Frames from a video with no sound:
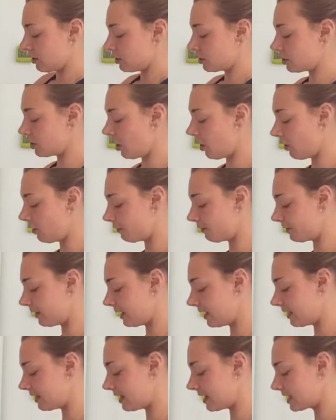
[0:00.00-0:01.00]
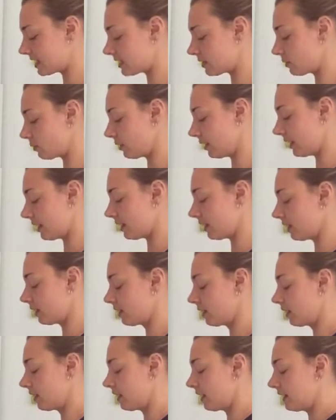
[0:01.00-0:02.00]
So hopefully this will
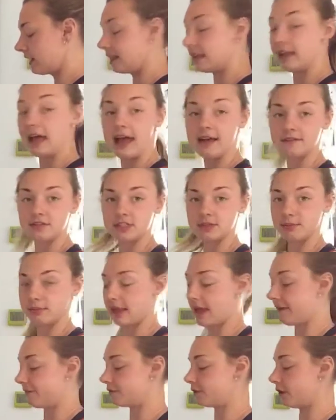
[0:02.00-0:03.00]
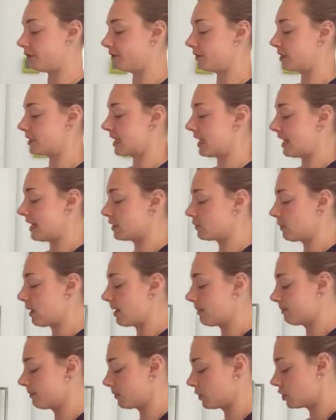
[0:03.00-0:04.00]
have some leftovers in it as
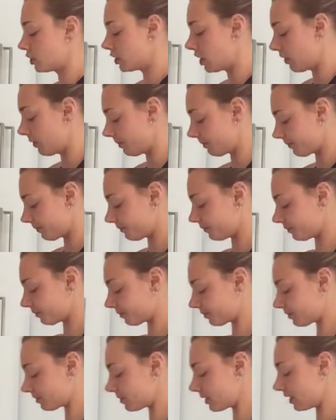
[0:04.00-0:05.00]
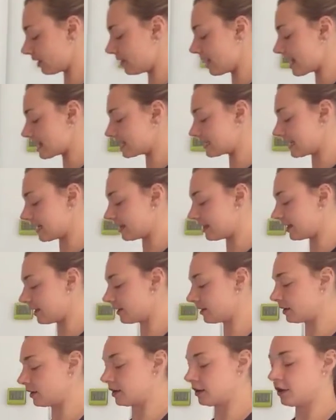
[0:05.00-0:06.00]
well. So that's that there.